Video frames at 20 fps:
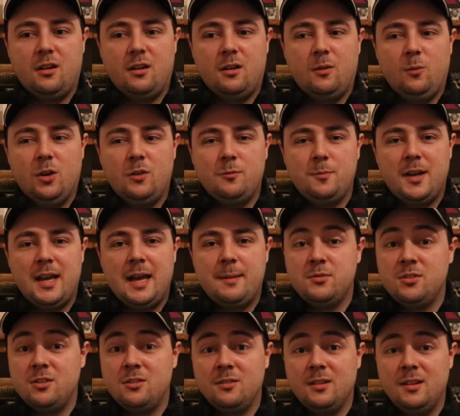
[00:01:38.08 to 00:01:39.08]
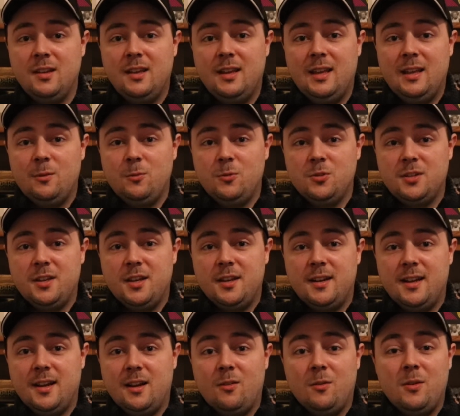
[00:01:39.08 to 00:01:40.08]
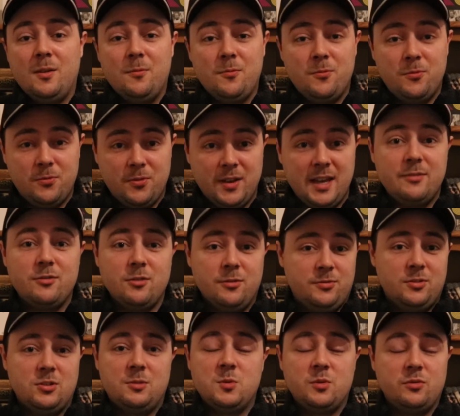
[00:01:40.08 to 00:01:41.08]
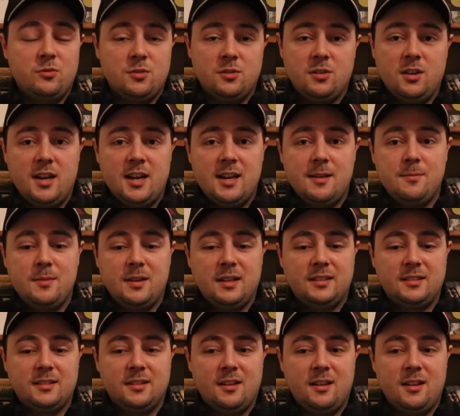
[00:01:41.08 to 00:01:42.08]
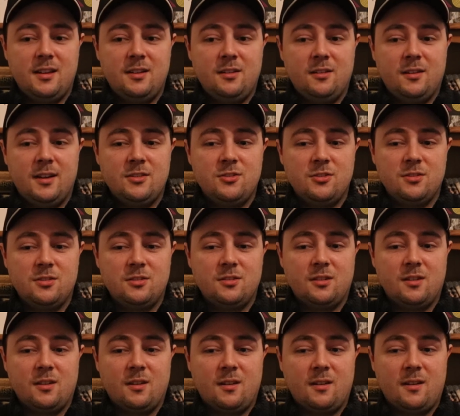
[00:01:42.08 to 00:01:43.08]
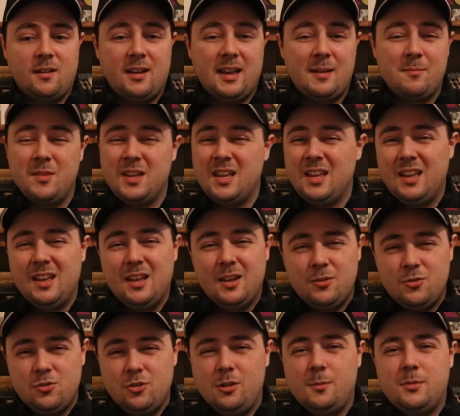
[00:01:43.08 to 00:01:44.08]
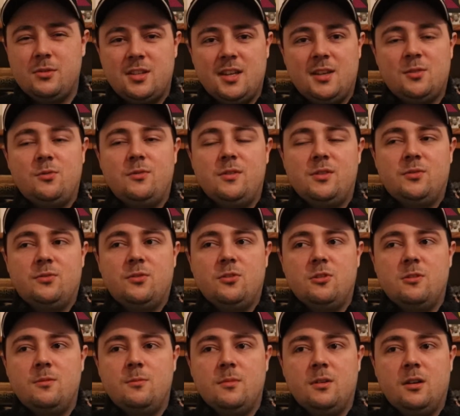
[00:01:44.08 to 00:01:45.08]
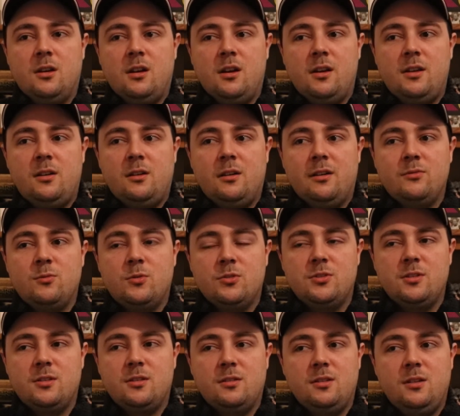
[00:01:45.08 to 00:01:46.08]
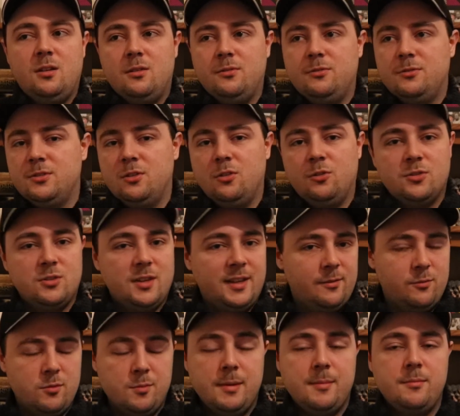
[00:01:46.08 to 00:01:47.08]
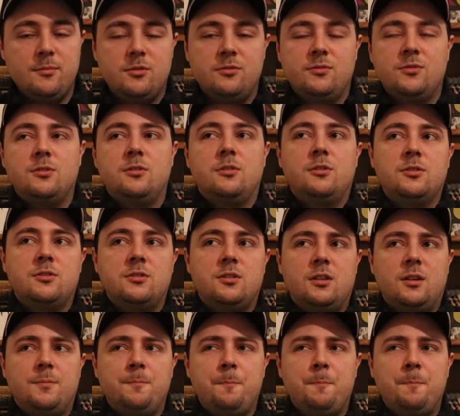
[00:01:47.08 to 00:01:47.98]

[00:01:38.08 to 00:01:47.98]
one of my absolute, we'll say it now, favorite films of all time. And you know, I just am truly obsessed with this film. You know, I've watched it, you know, for as long as I can remember, of course.